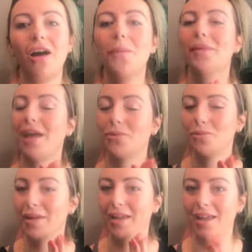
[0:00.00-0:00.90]
but that will
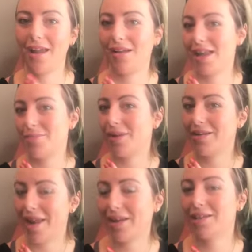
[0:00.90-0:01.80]
be in my
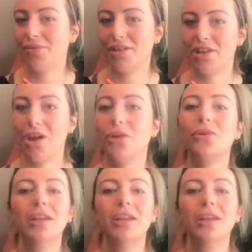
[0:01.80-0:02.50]
next video